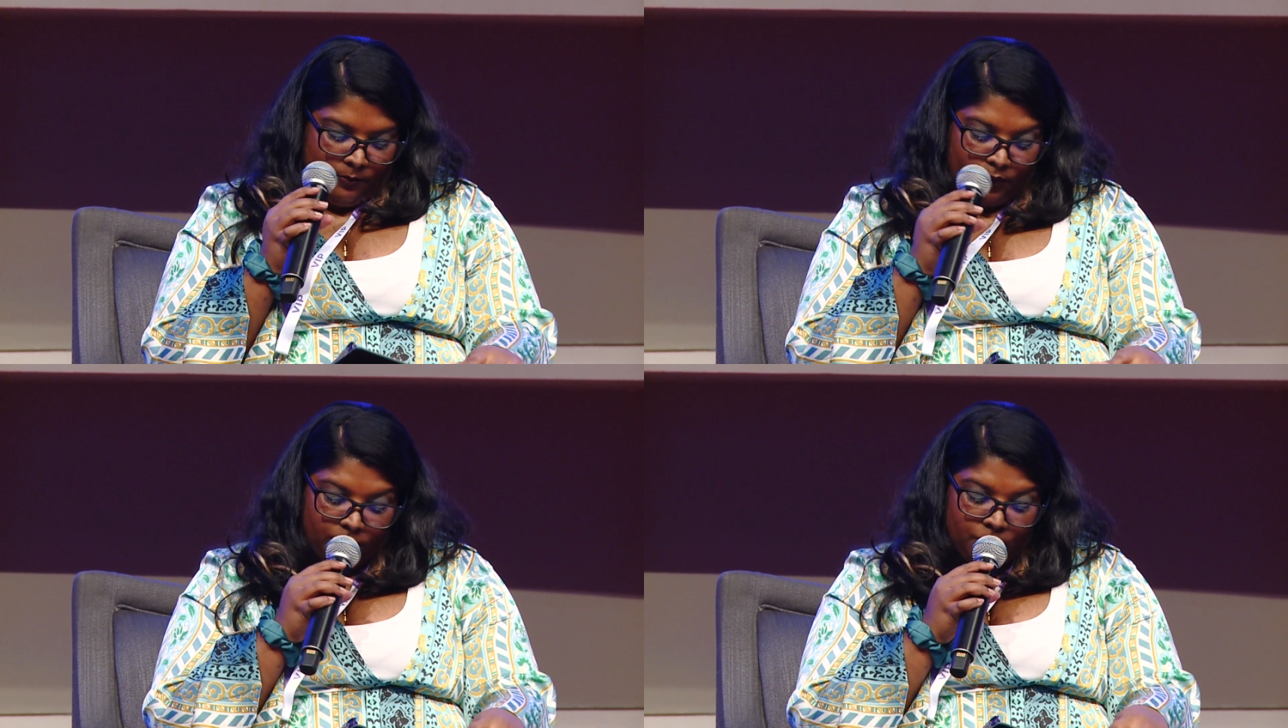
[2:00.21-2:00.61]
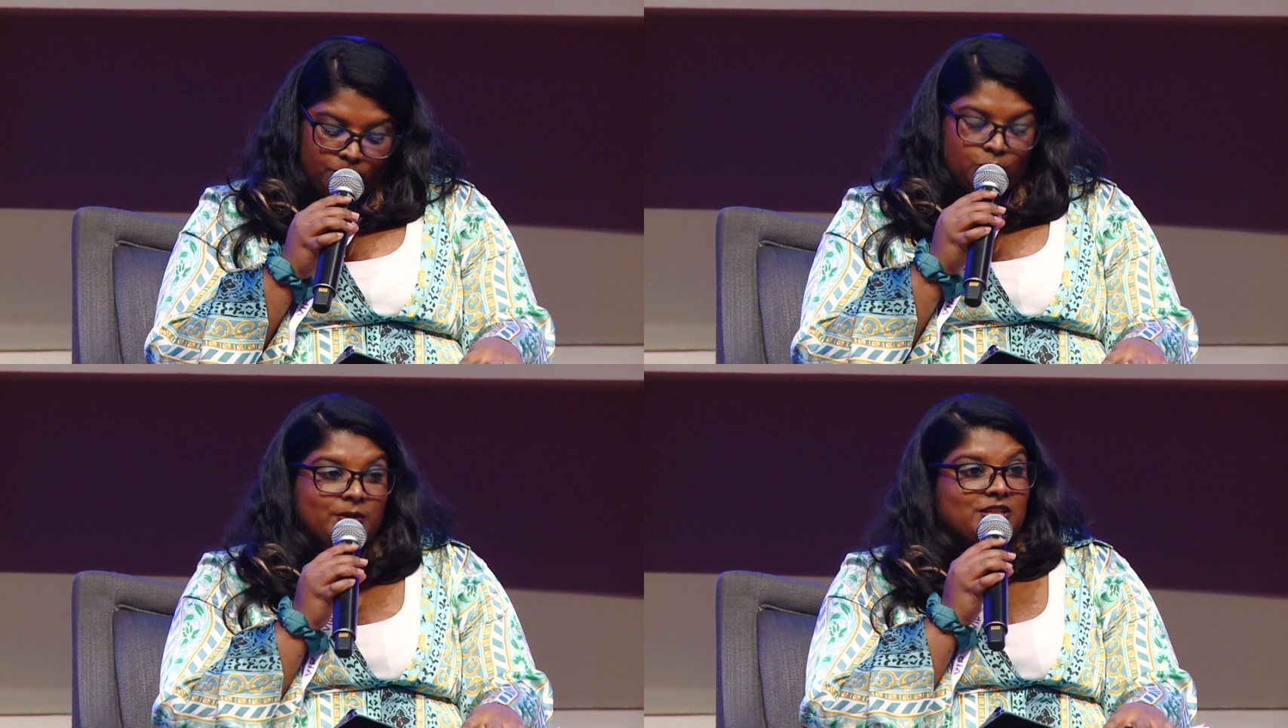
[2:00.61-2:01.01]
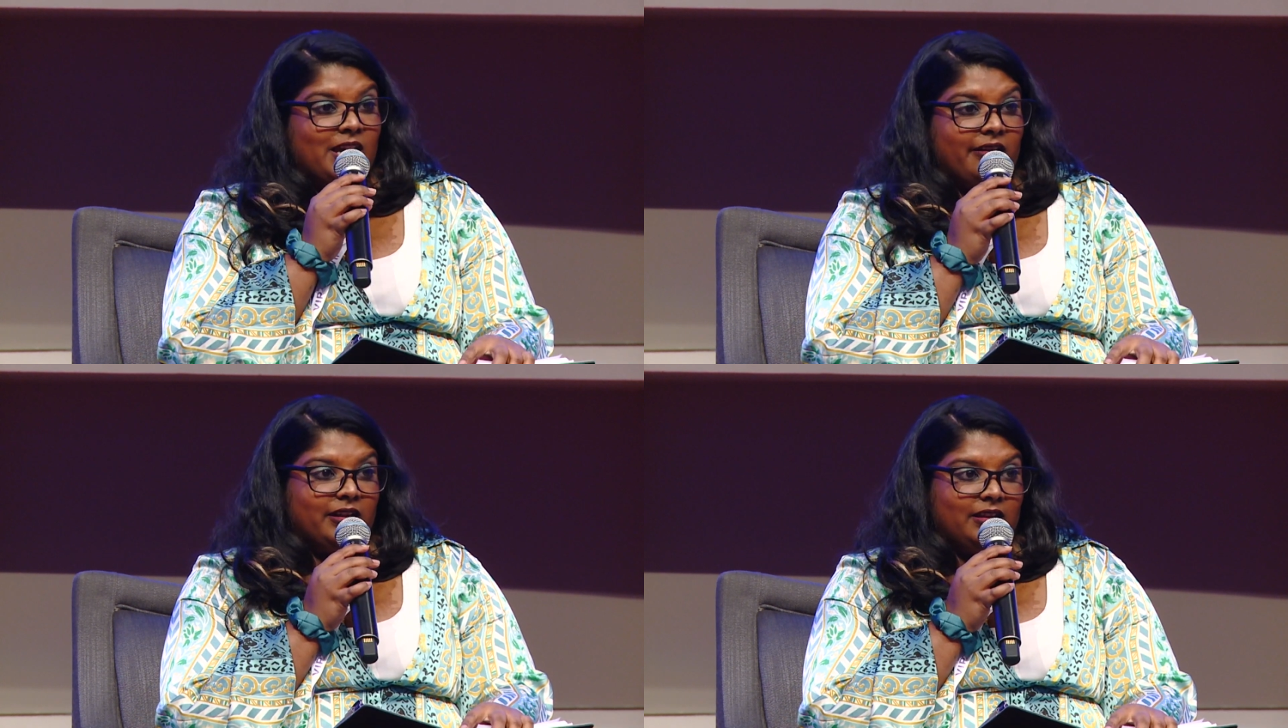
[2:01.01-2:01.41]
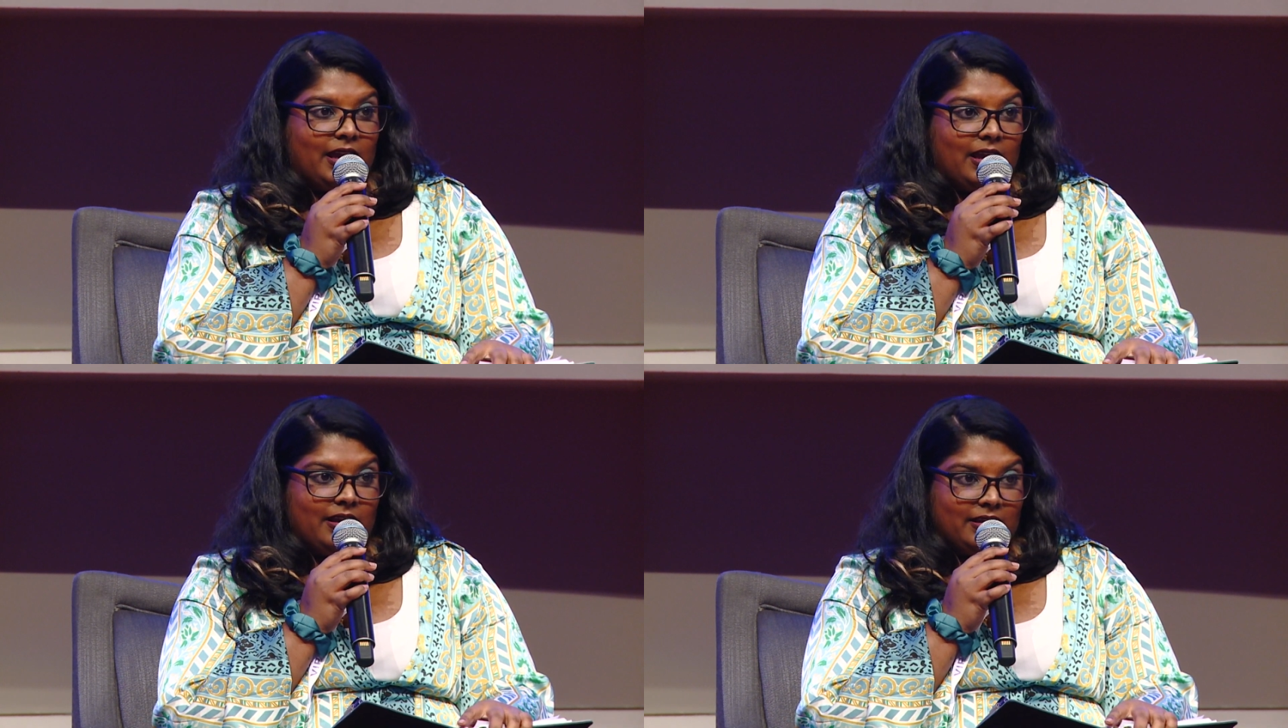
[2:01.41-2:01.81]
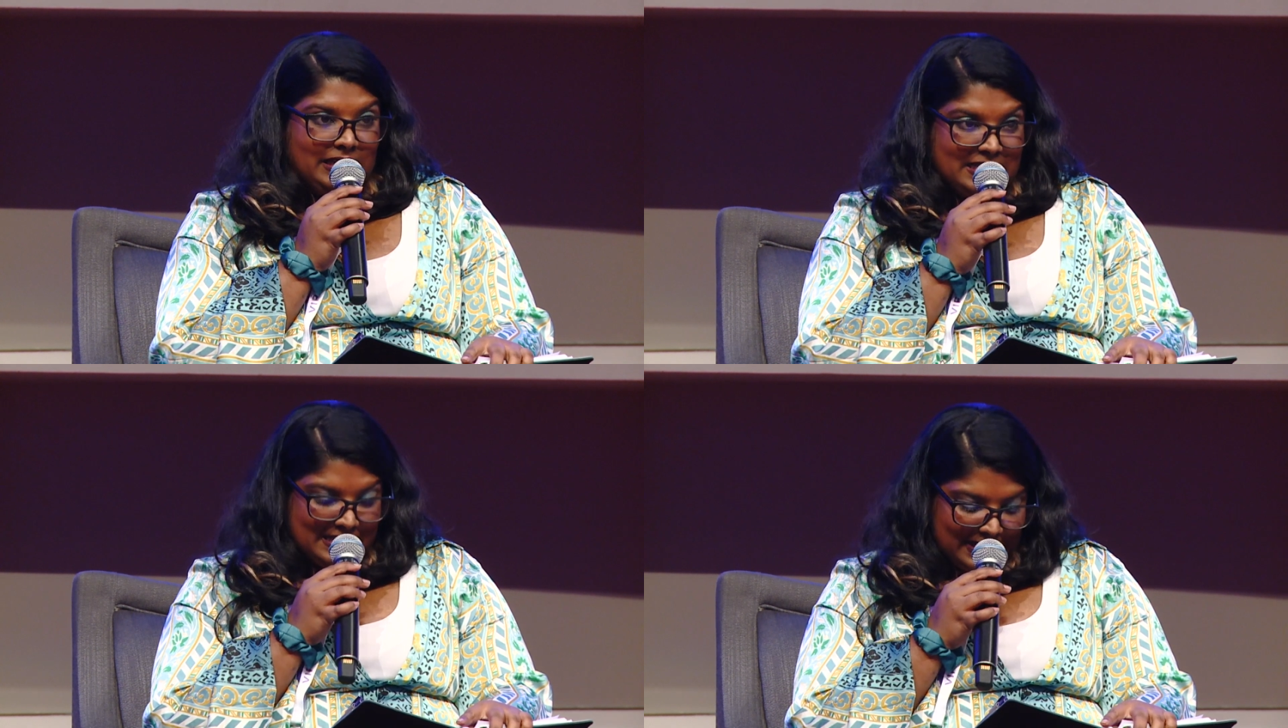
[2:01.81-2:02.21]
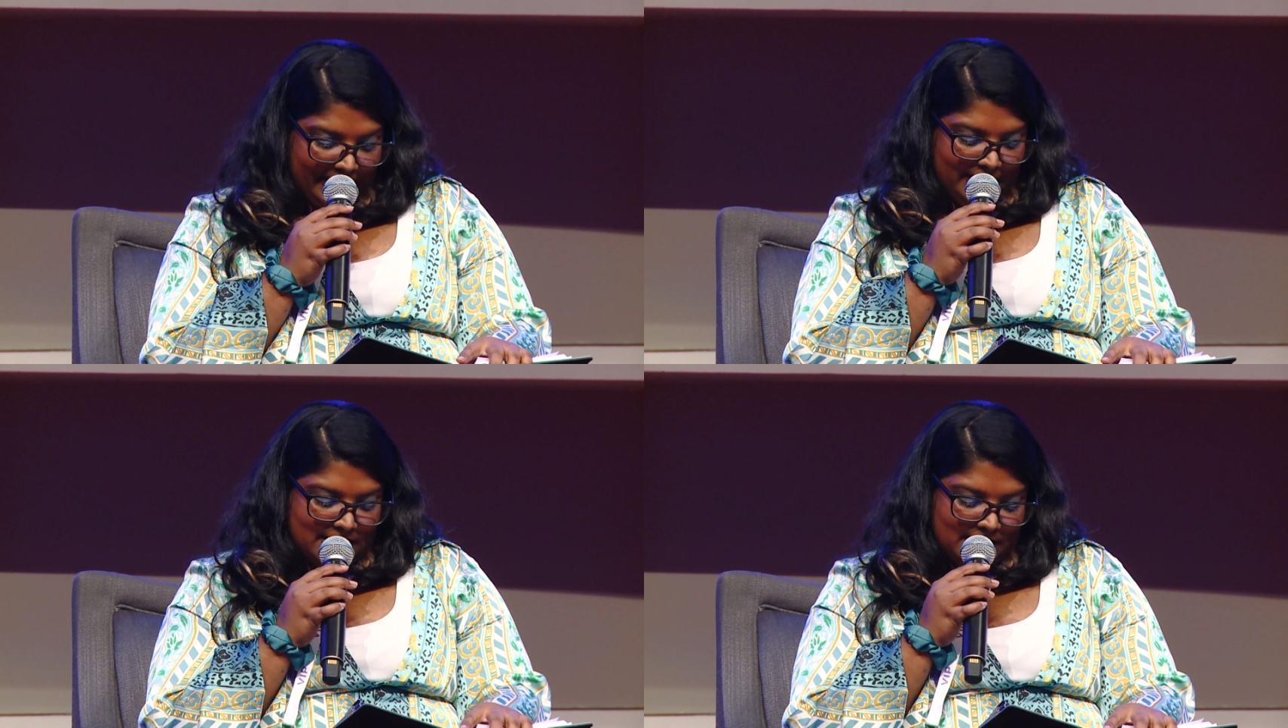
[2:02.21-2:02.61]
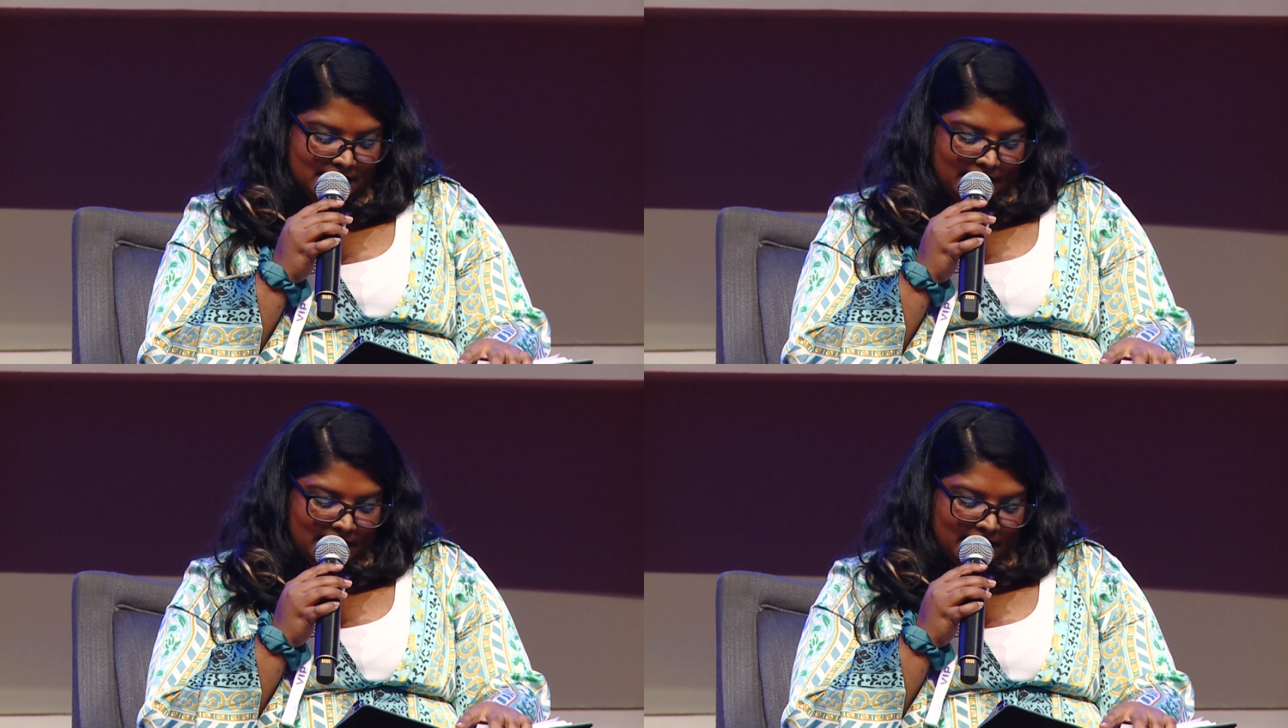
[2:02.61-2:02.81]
both of whom will be sharing their insights